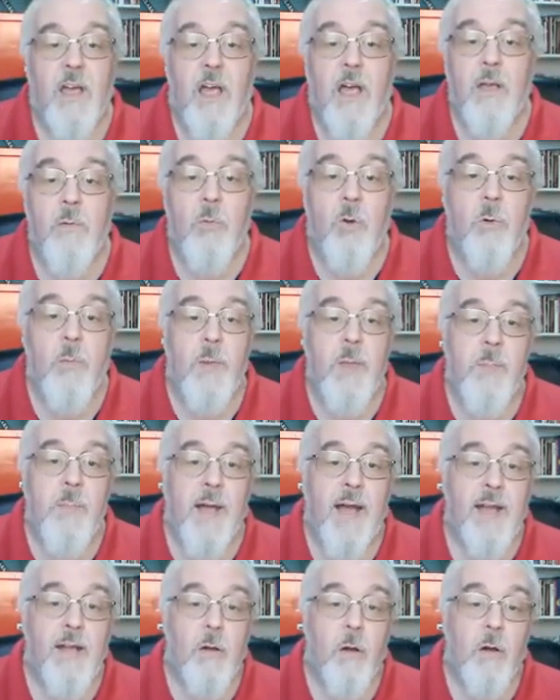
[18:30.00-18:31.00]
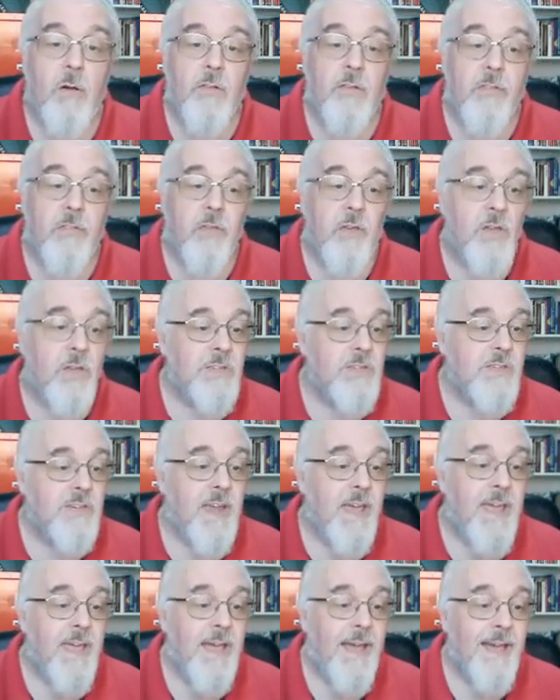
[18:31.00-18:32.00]
I will be back on
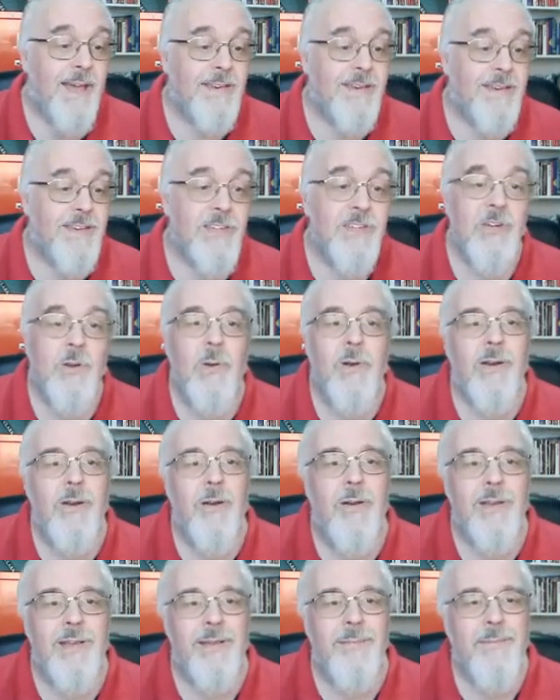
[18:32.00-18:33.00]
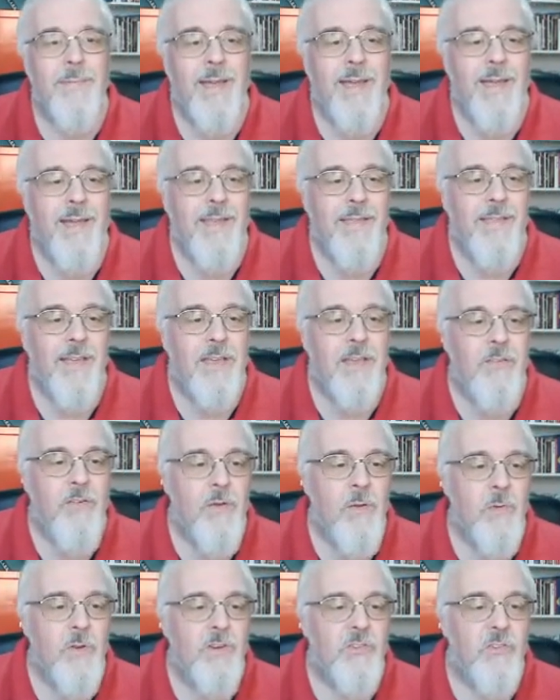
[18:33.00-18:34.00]
Thursday at 2 o'clock. Thank you
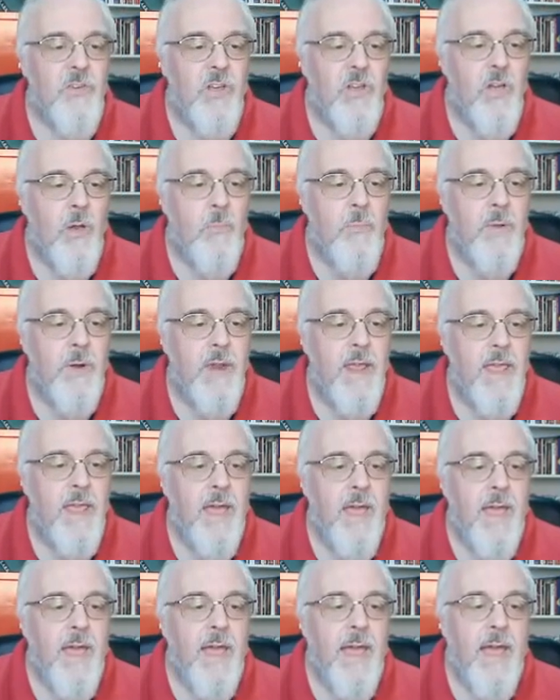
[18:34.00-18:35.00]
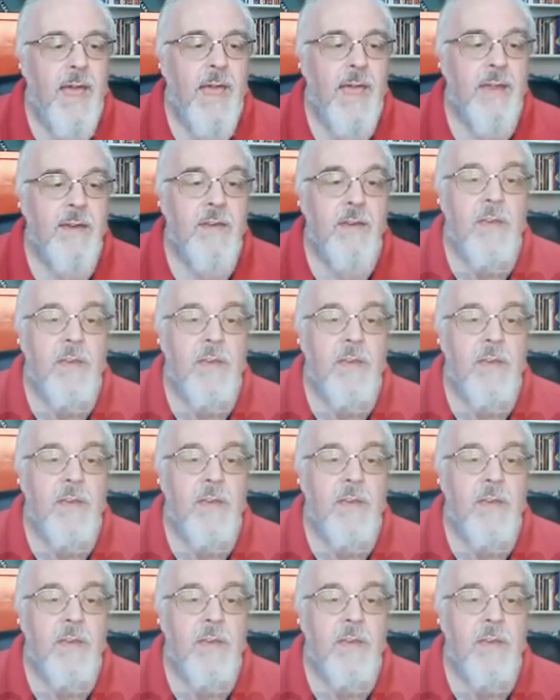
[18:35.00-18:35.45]
very much for your company, and